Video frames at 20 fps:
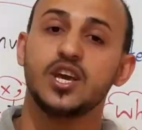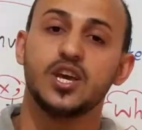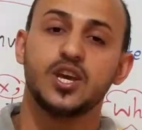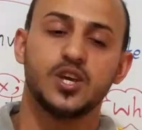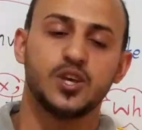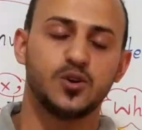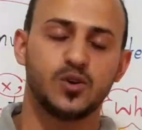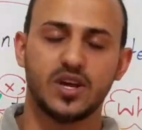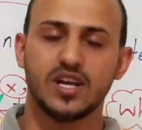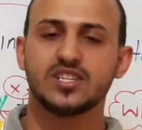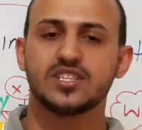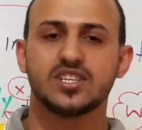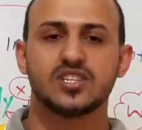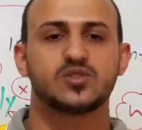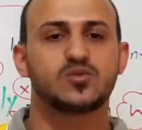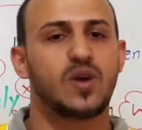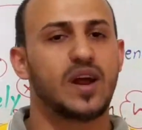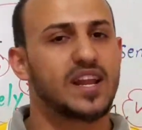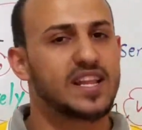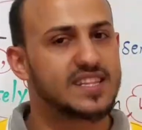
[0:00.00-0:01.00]
you can just
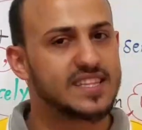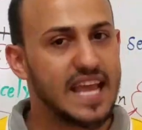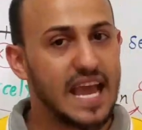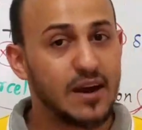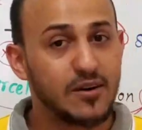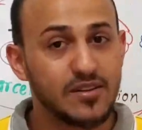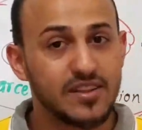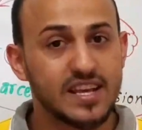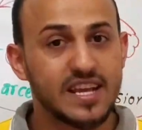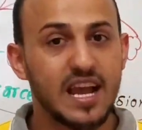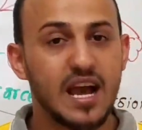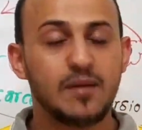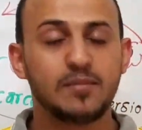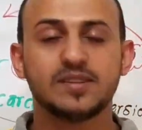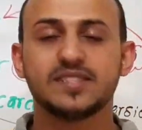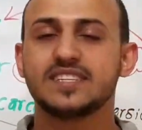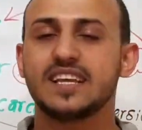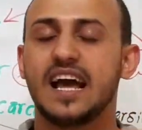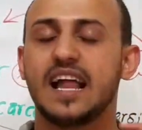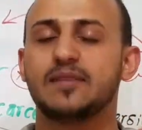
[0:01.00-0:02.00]
write it down in the
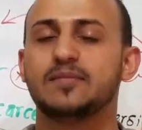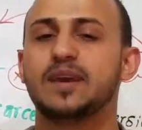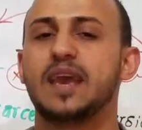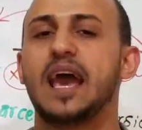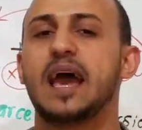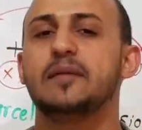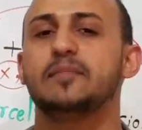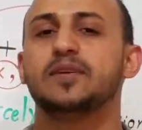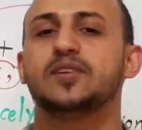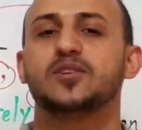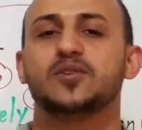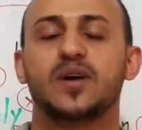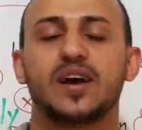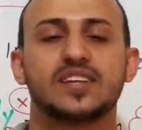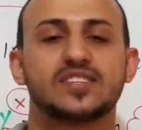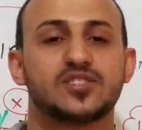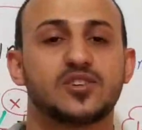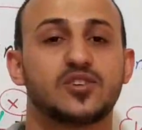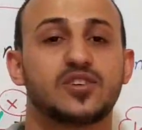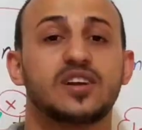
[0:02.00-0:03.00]
comments. I'll be happy to
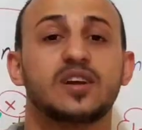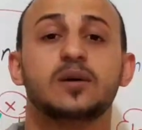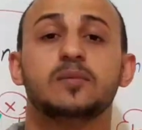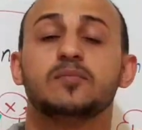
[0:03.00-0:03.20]
answer.